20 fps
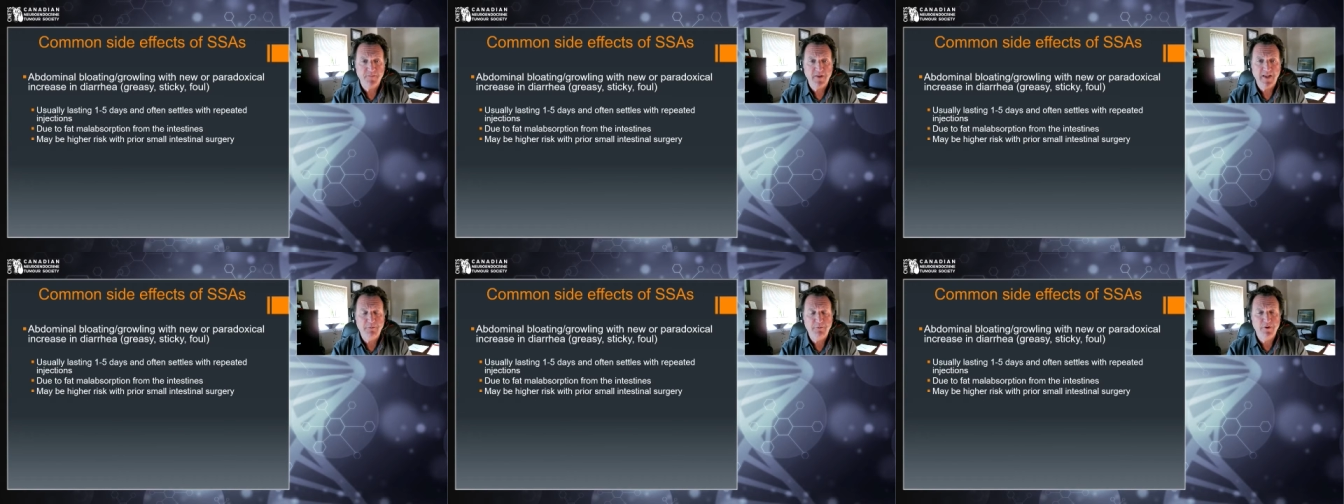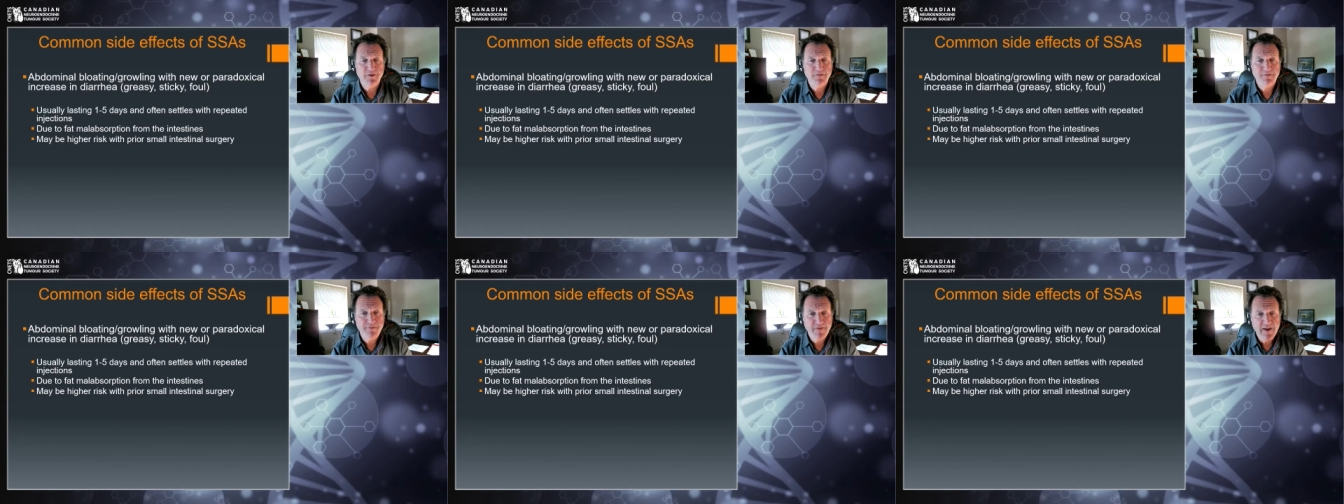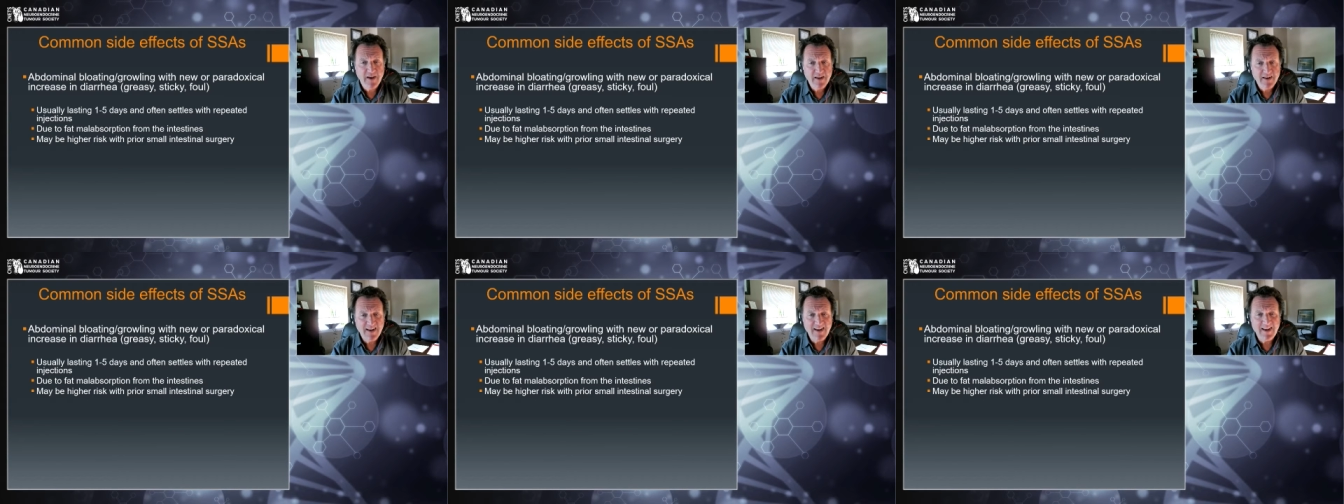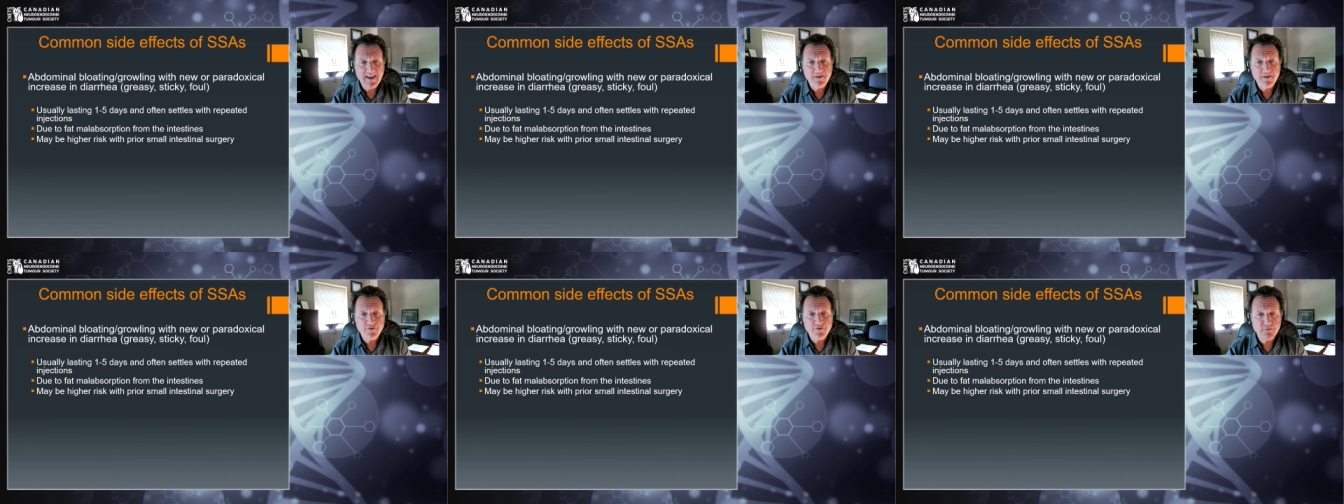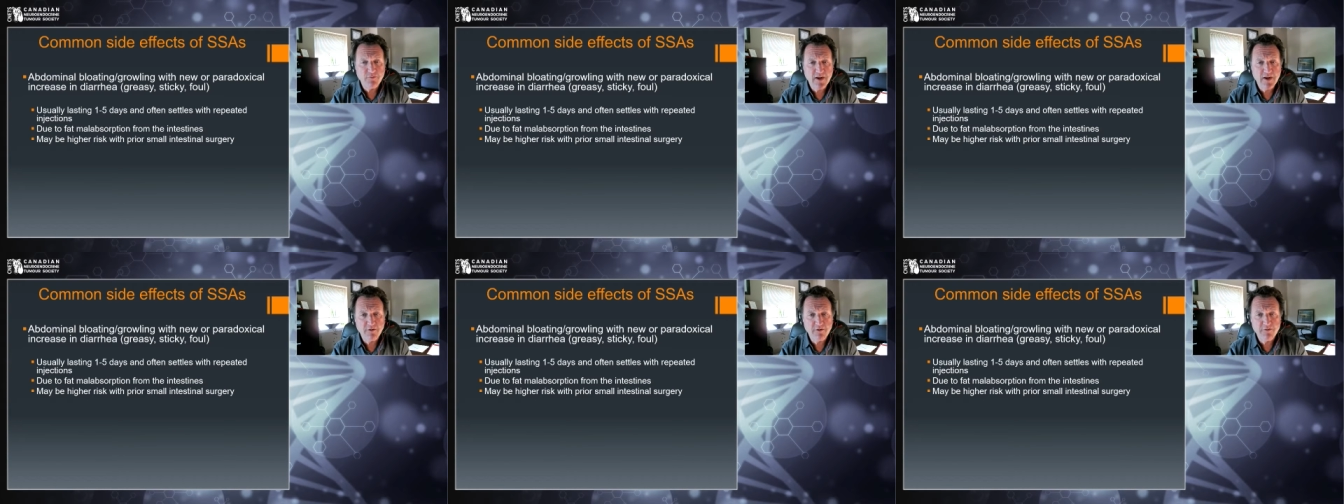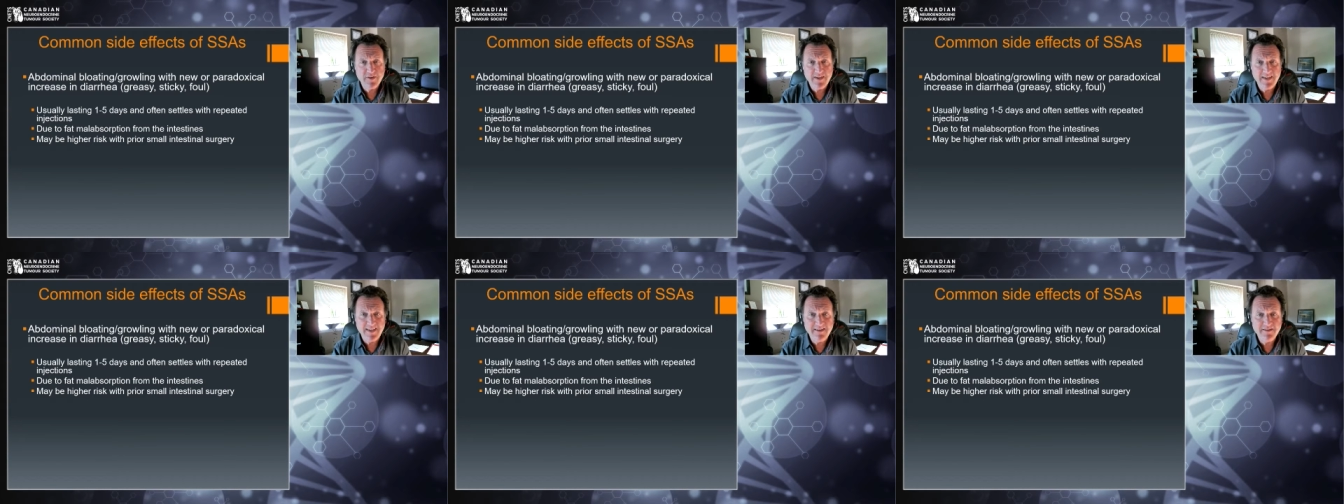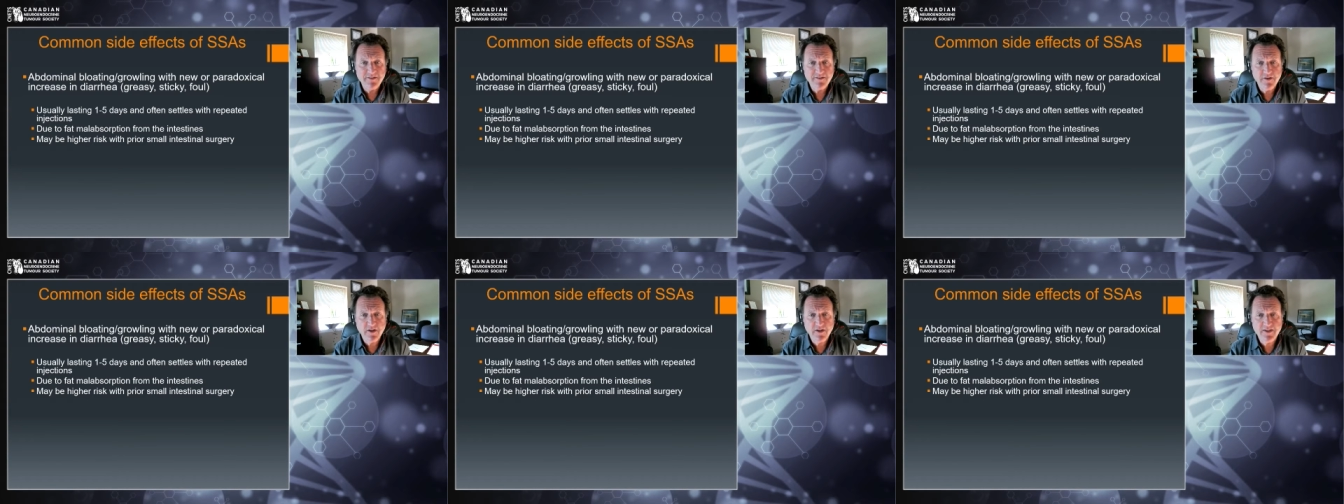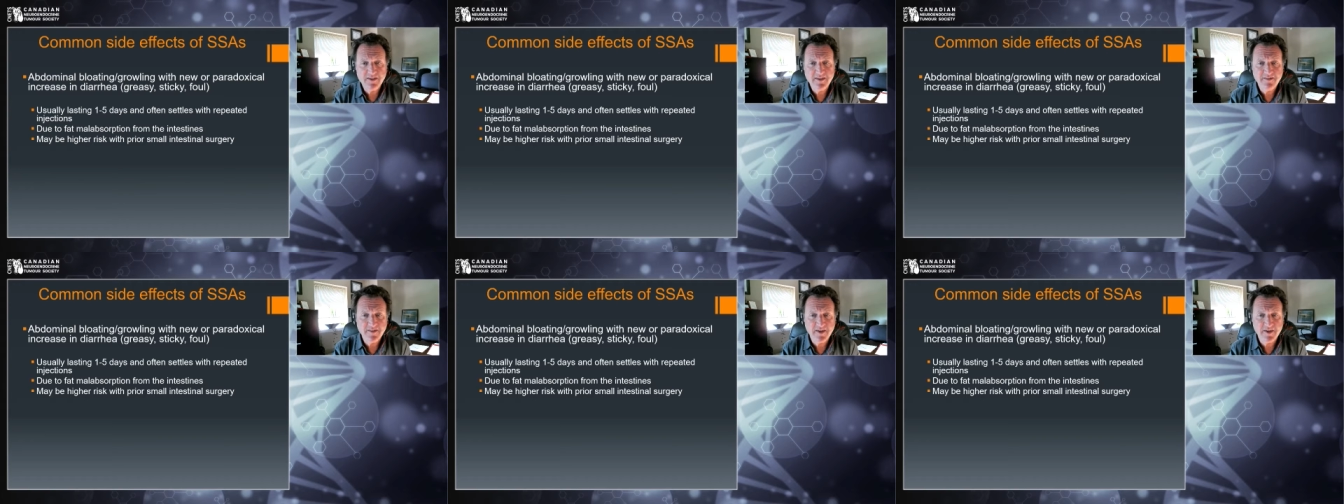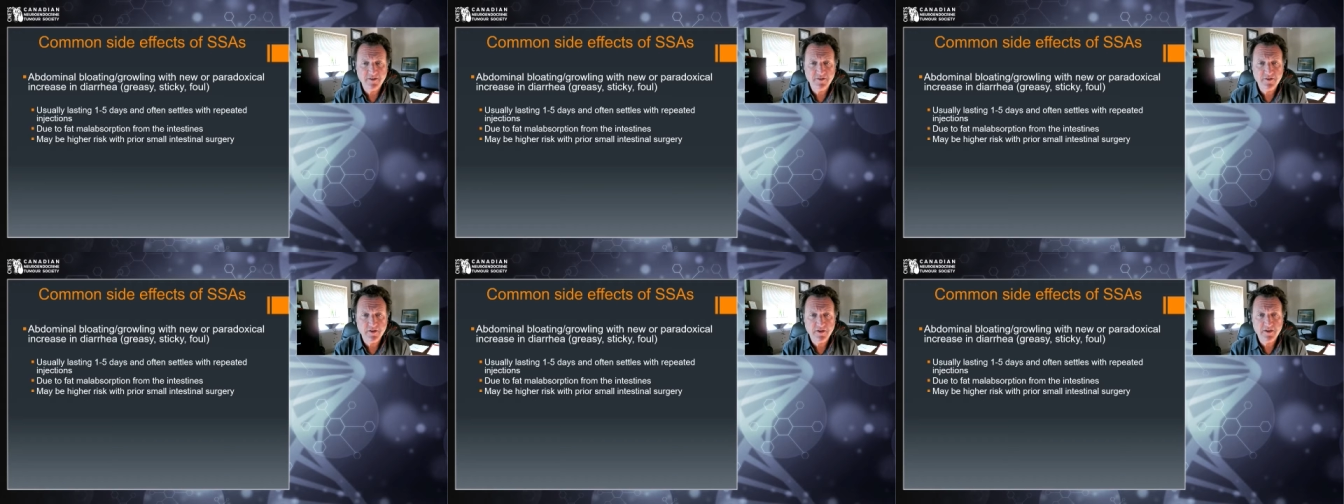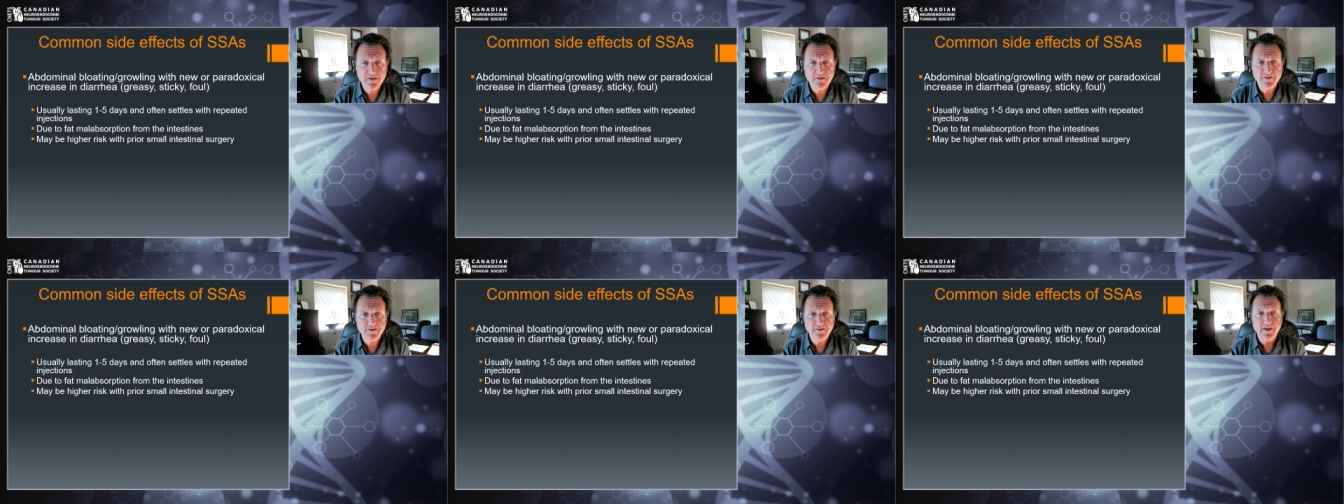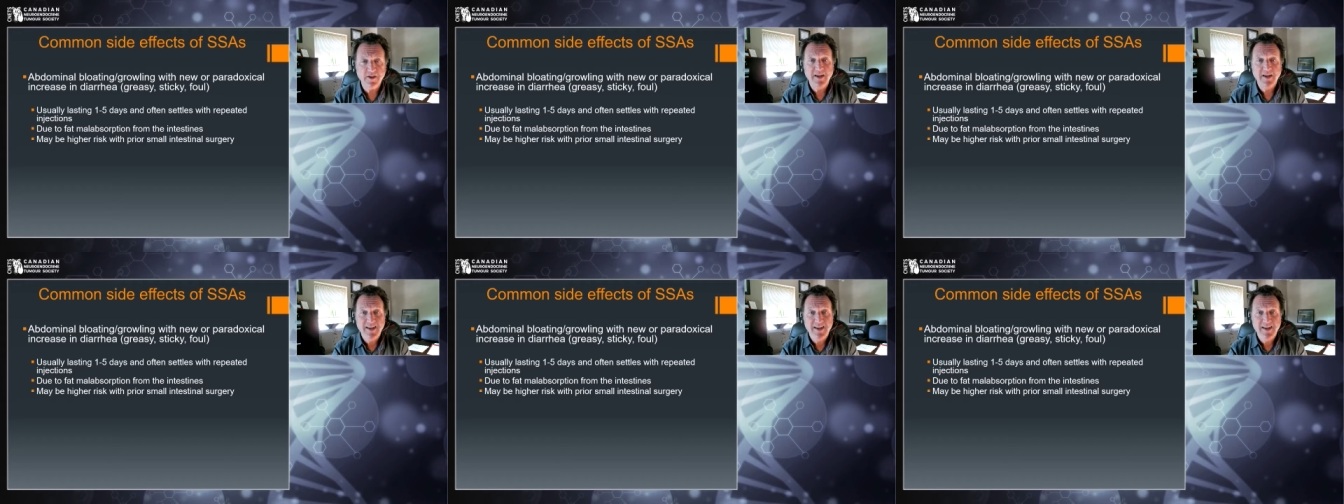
And when fat hangs around inside the intestines,